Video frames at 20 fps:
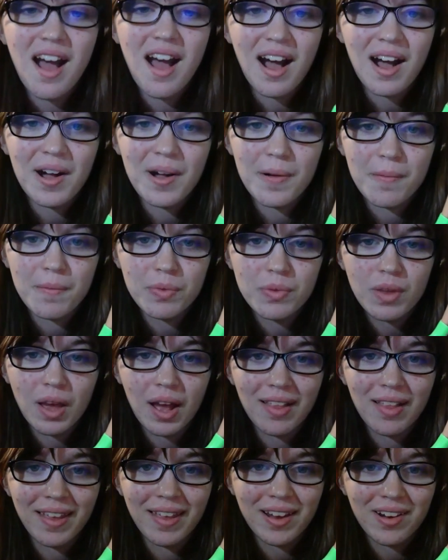Um,
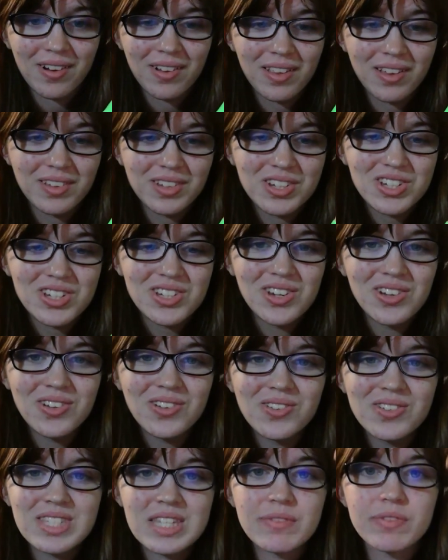I like her little shoes,